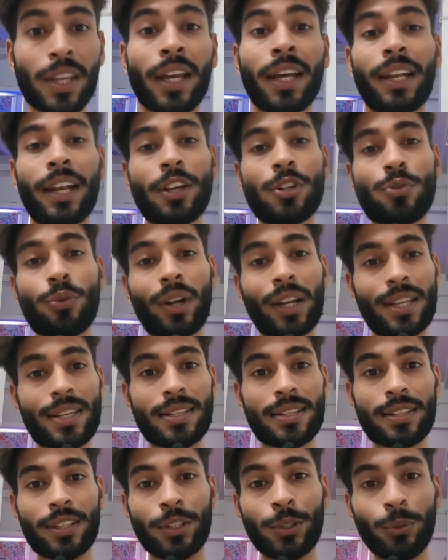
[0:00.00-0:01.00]
Next one
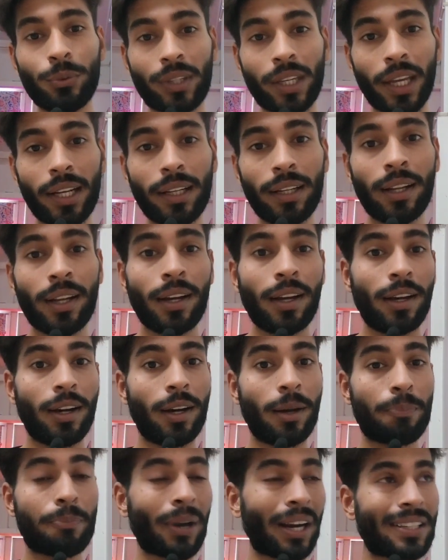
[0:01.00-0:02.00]
is you can
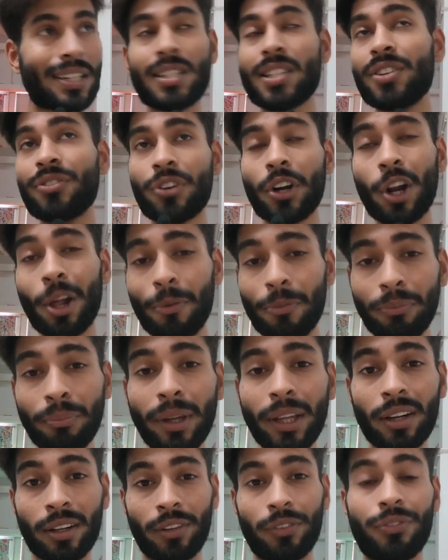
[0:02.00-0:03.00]
practice in front of a
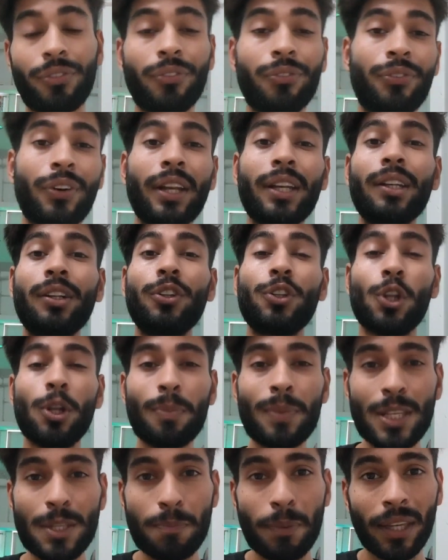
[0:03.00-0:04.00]
mirror. When you'll
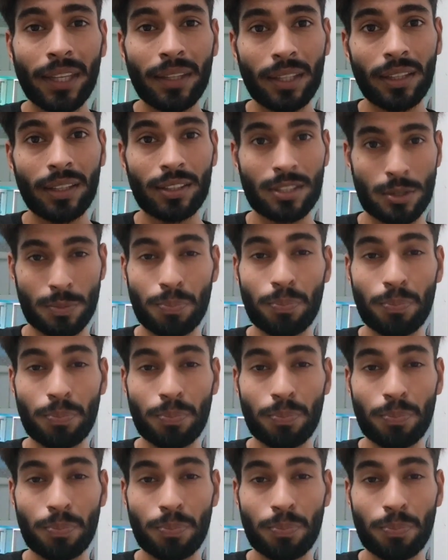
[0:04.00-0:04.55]
be speaking